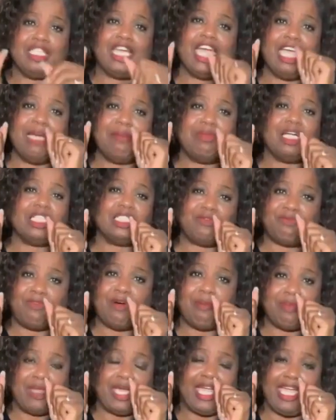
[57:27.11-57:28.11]
redeemed
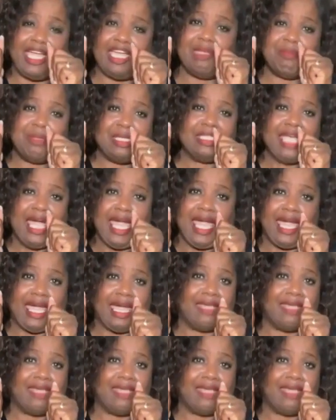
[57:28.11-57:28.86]
us from the enemy's